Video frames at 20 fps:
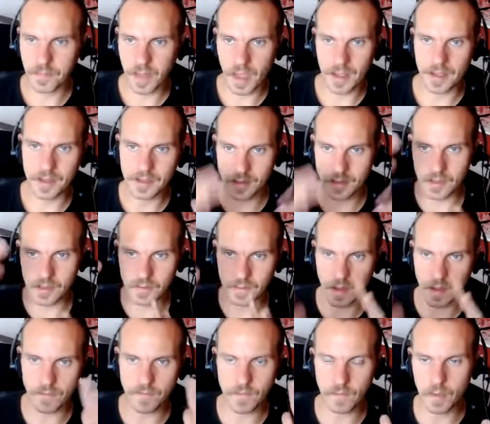and sort of
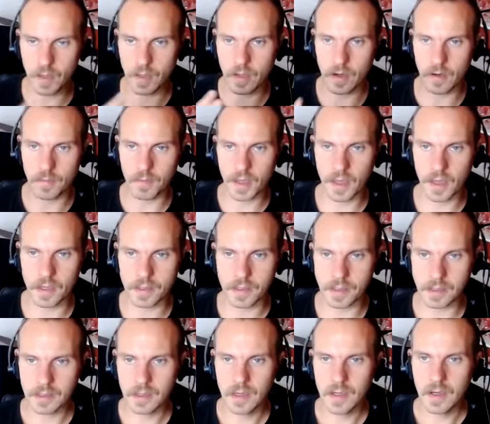get familiar,
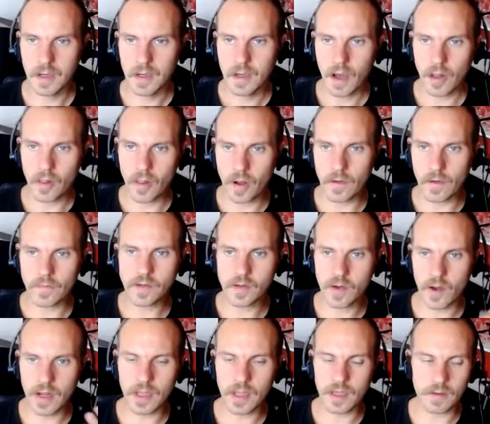because a lot of
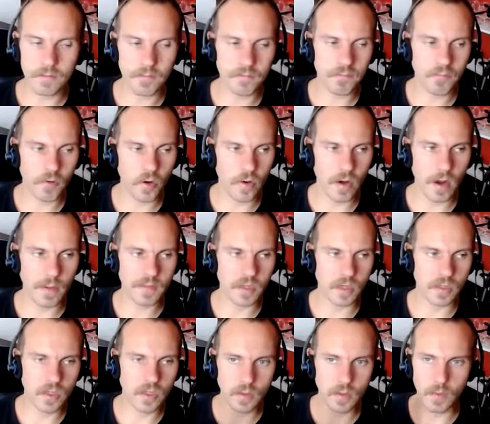training programs
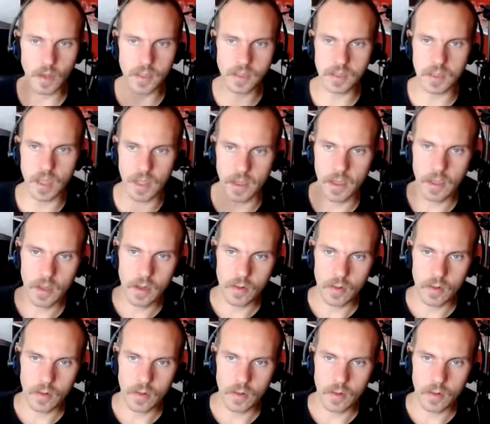are too much like,